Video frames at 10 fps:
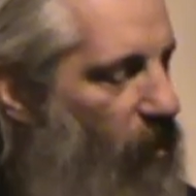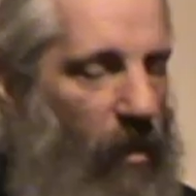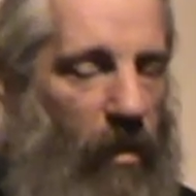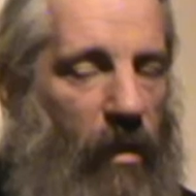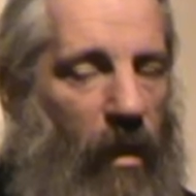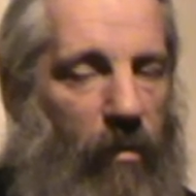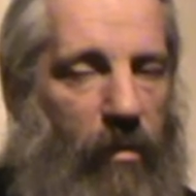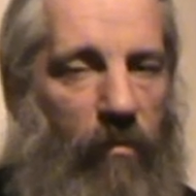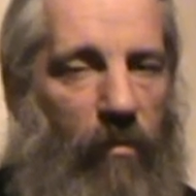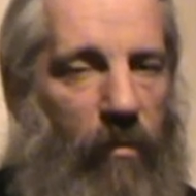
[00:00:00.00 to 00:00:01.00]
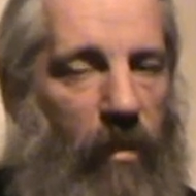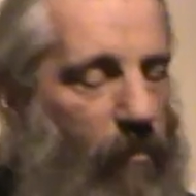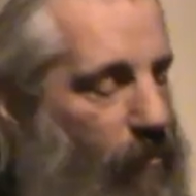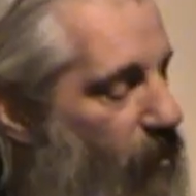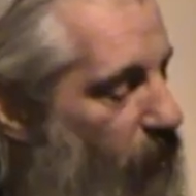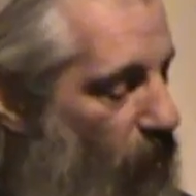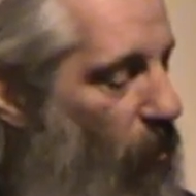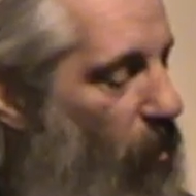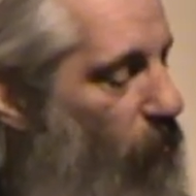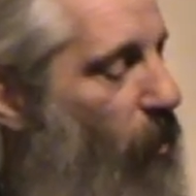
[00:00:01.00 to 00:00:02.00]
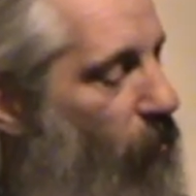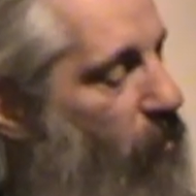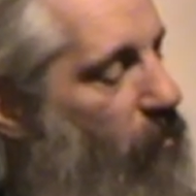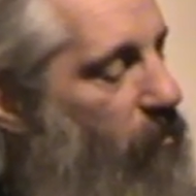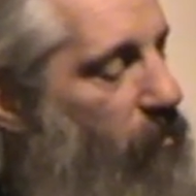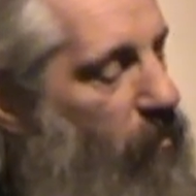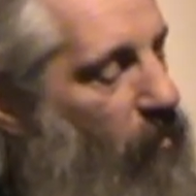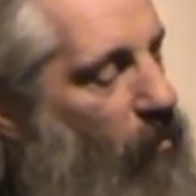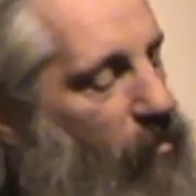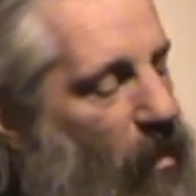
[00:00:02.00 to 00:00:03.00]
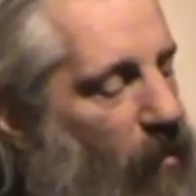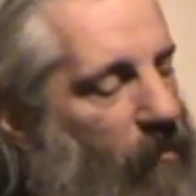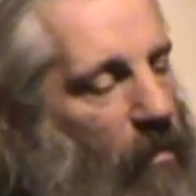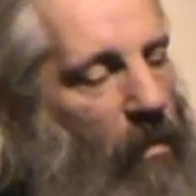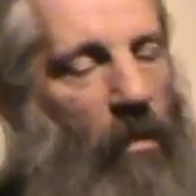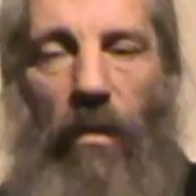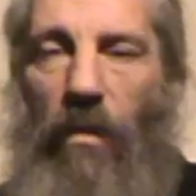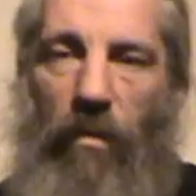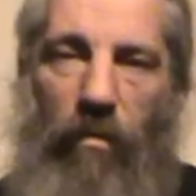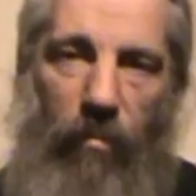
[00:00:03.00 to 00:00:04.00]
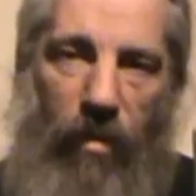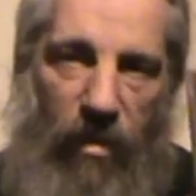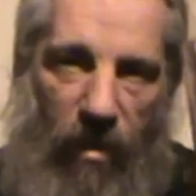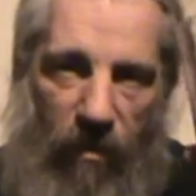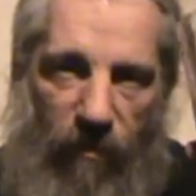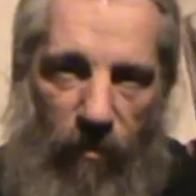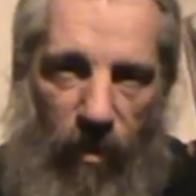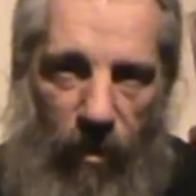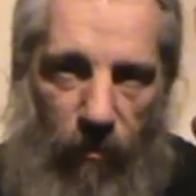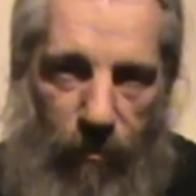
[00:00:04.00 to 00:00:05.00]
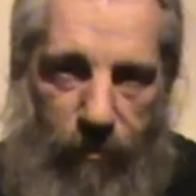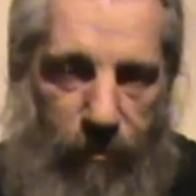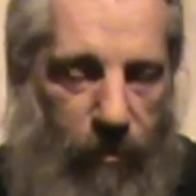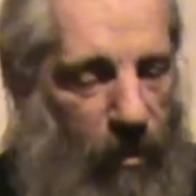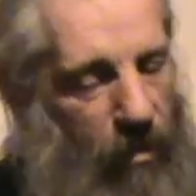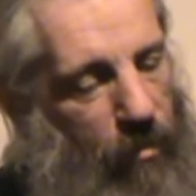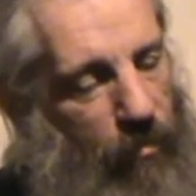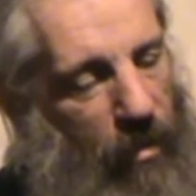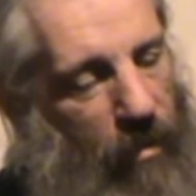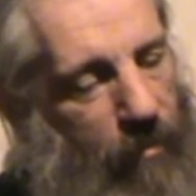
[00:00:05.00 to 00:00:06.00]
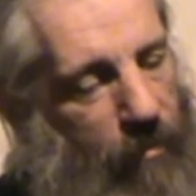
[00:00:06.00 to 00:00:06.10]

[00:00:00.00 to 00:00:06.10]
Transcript: in the character of it. But I'm well chuffed. So I'll be sending a few out in the spring.